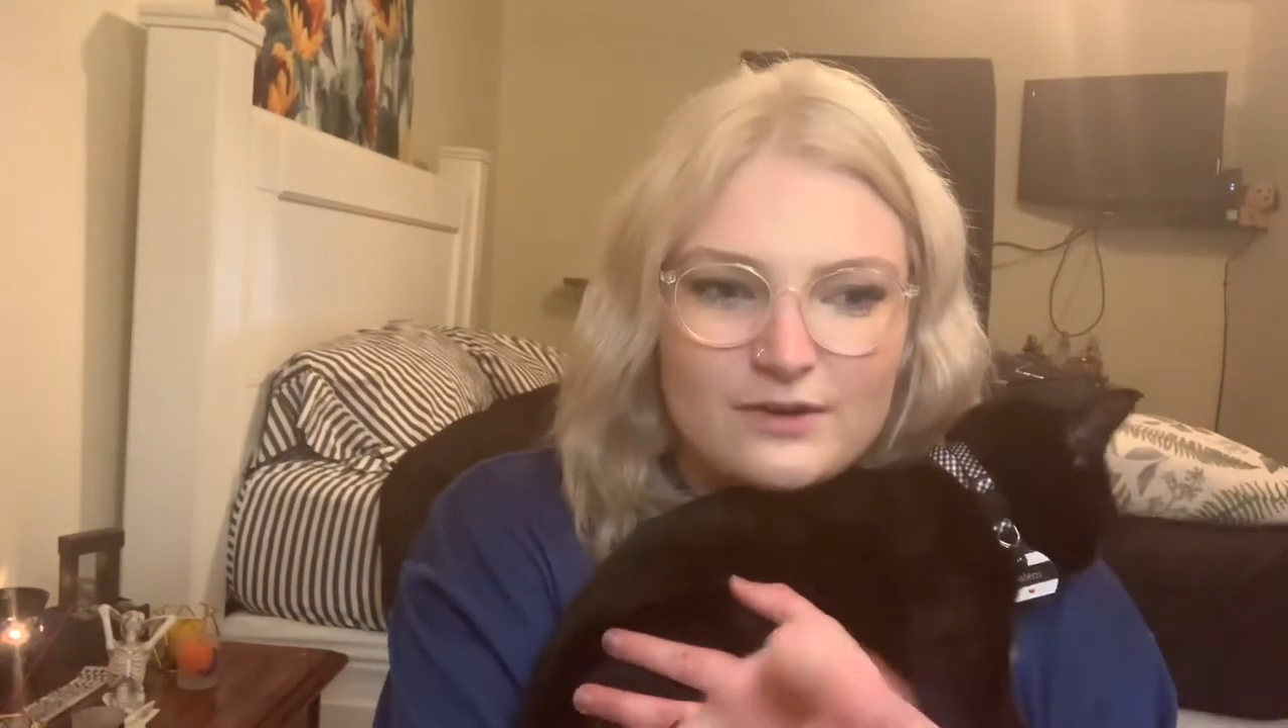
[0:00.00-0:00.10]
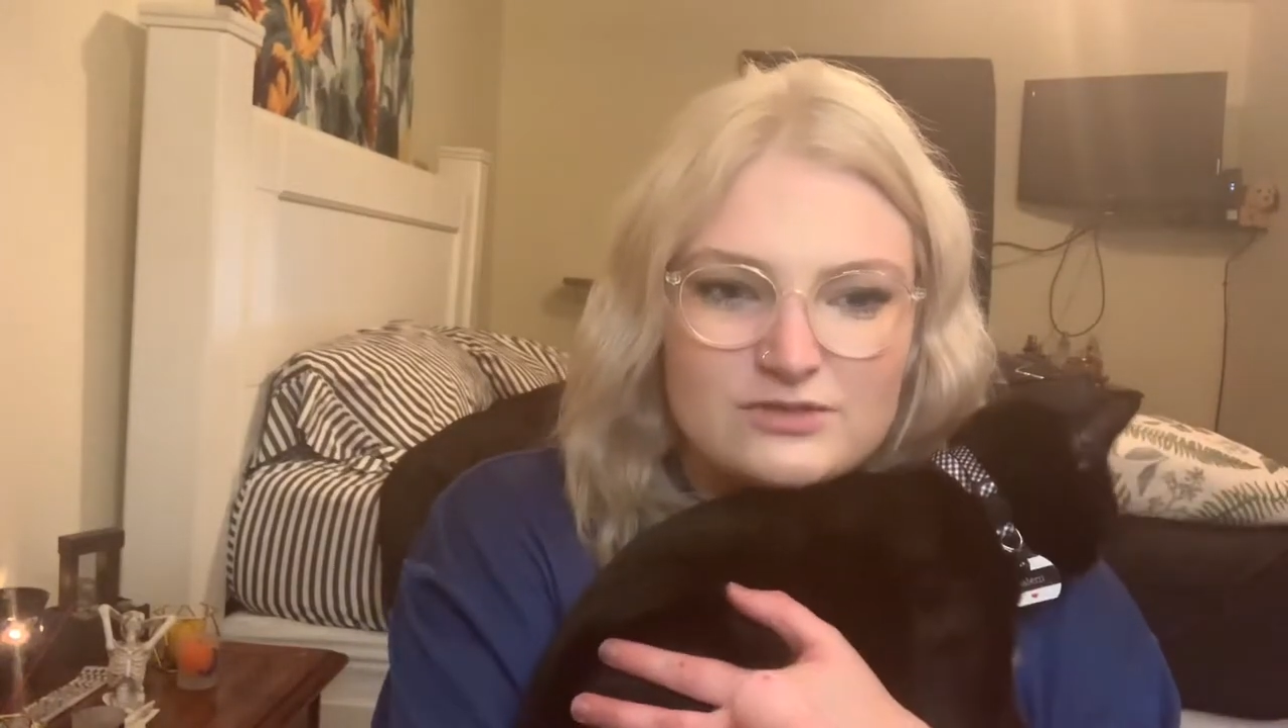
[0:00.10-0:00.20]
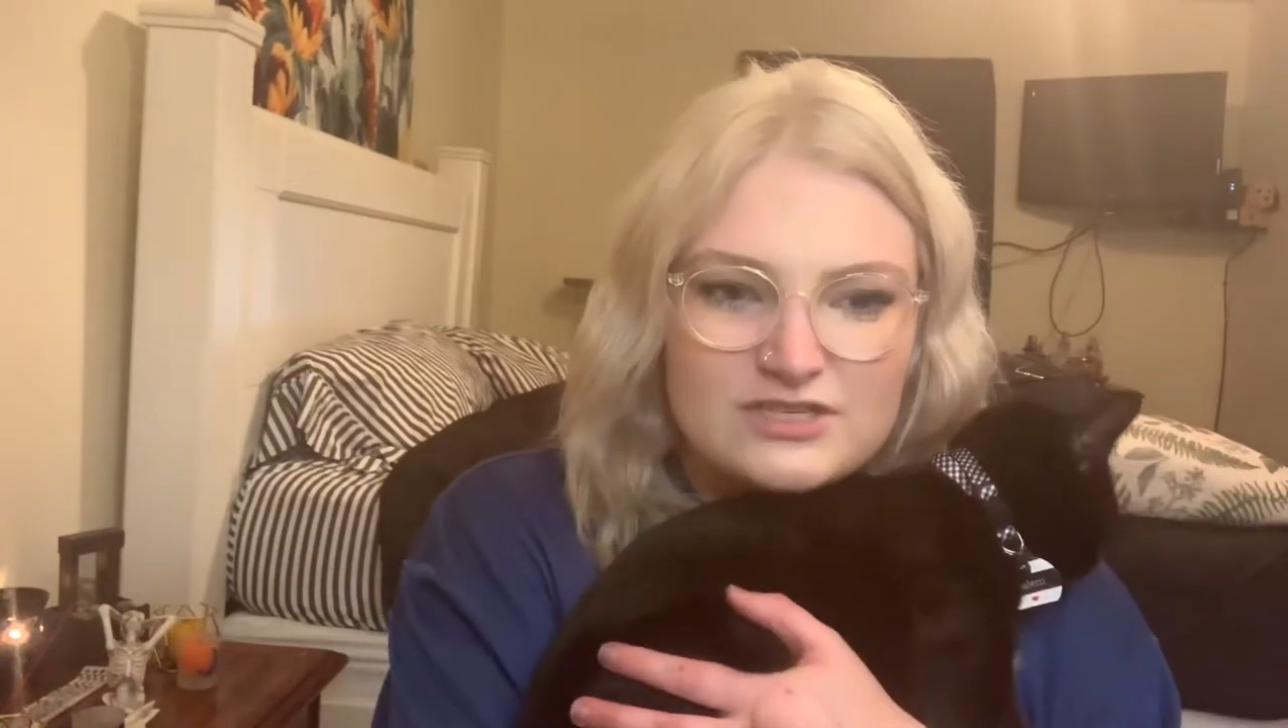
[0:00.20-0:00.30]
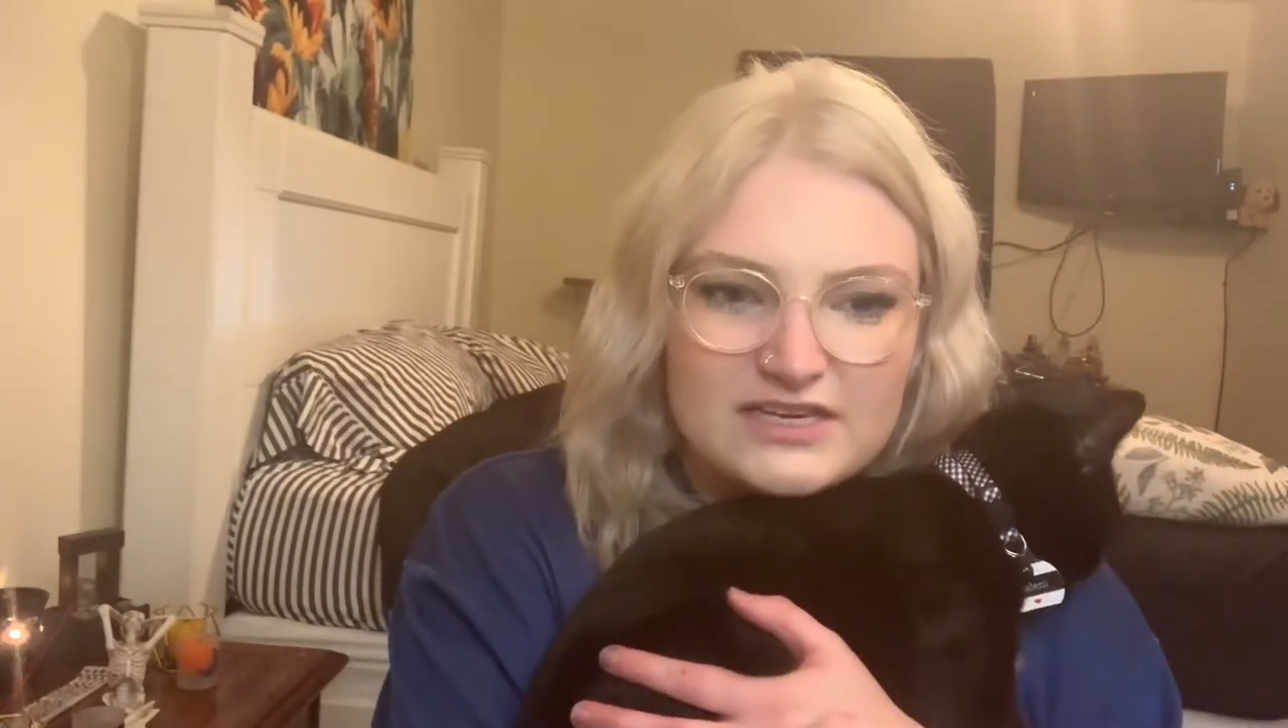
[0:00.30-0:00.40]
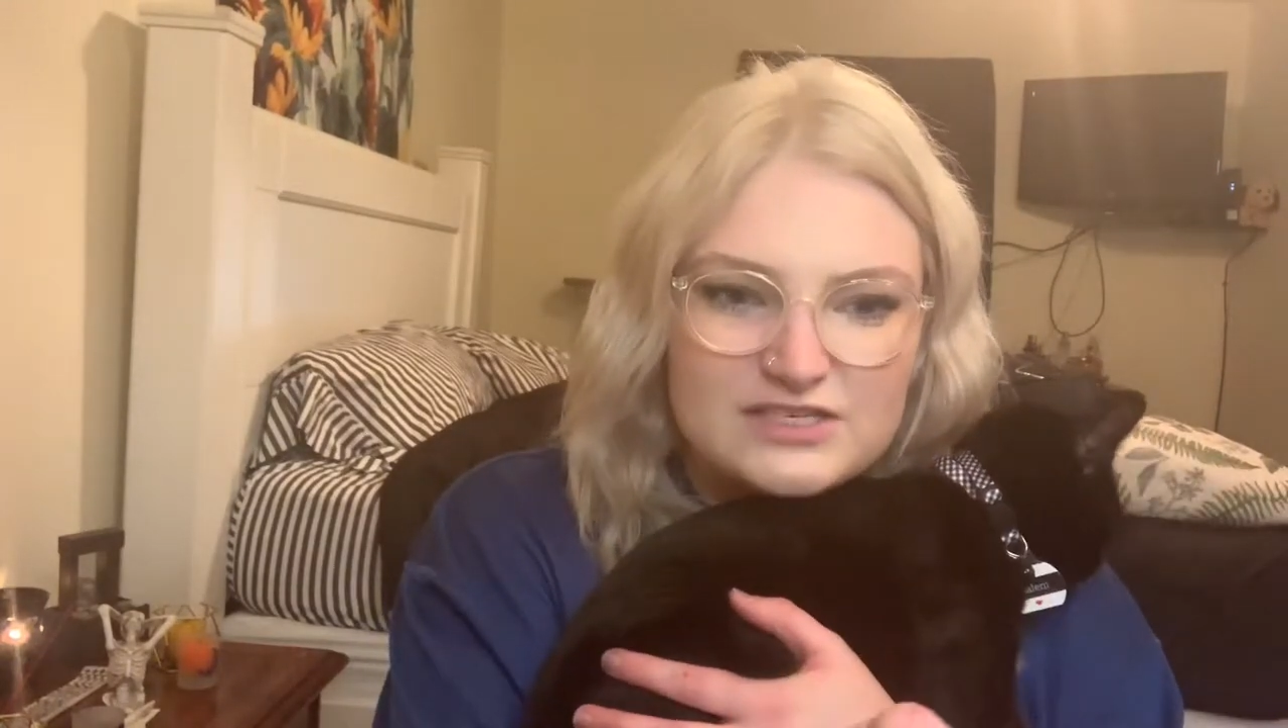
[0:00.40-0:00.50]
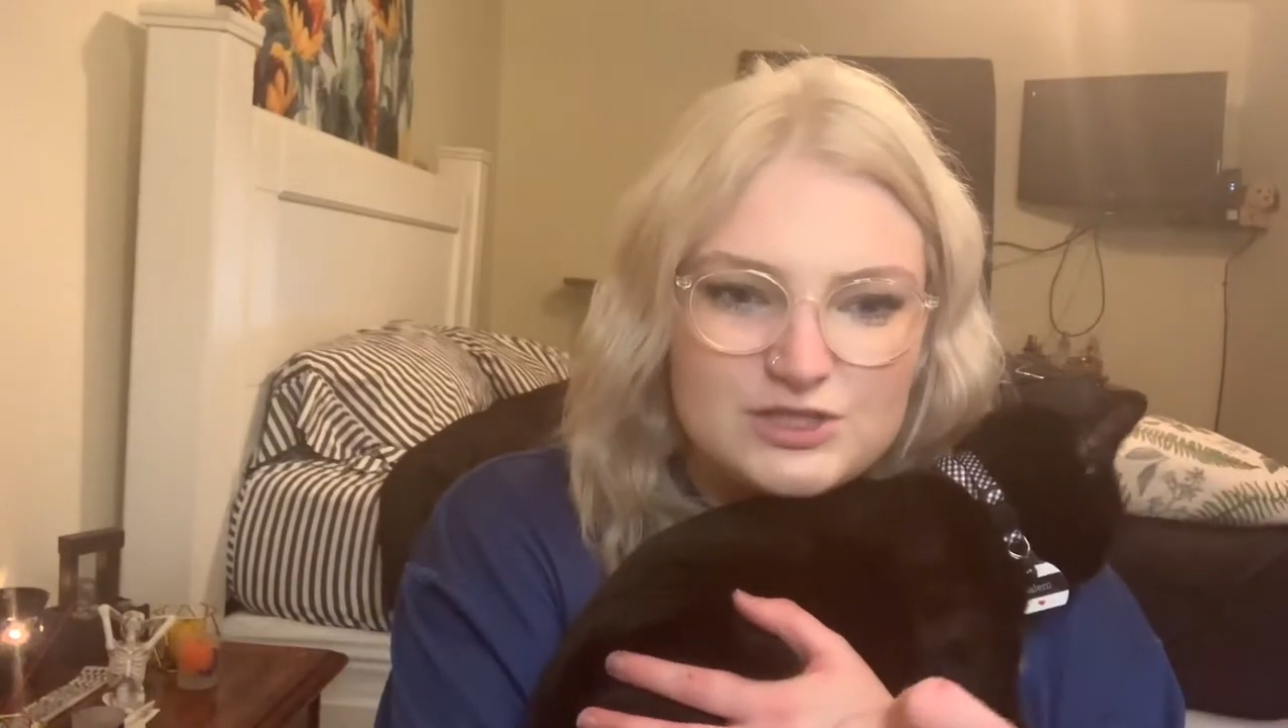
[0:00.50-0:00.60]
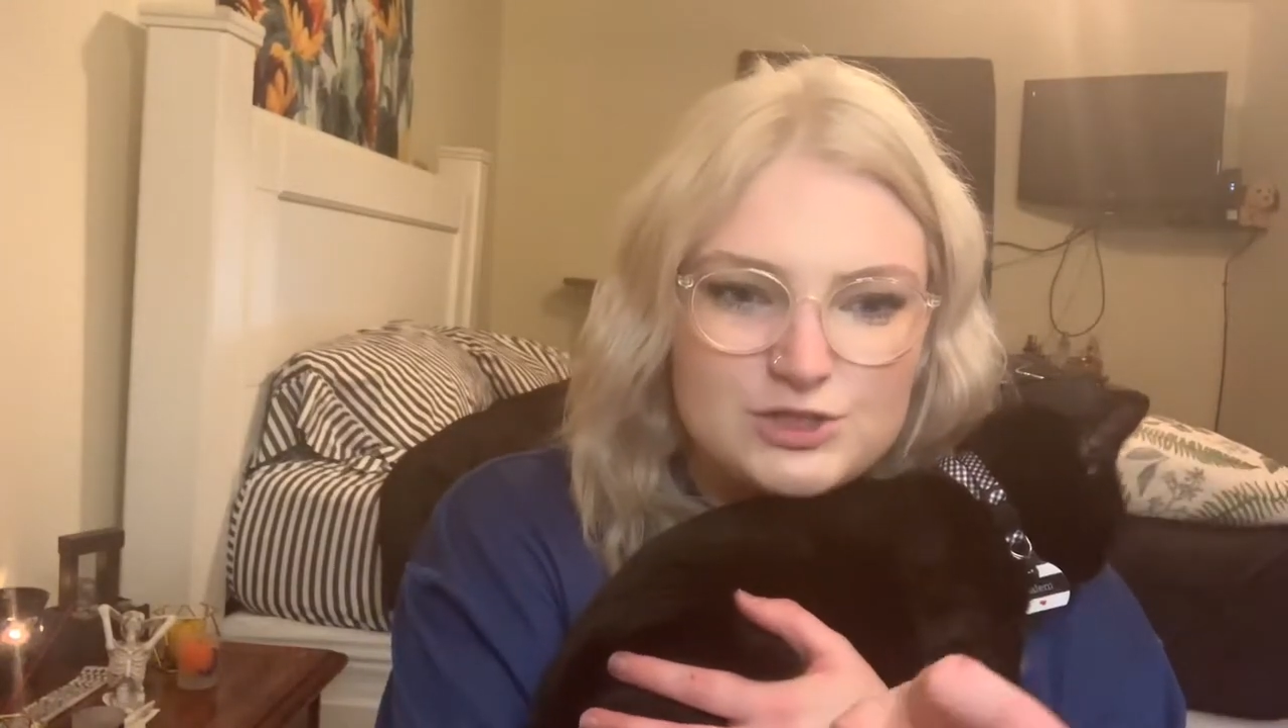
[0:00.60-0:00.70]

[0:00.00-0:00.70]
So I was like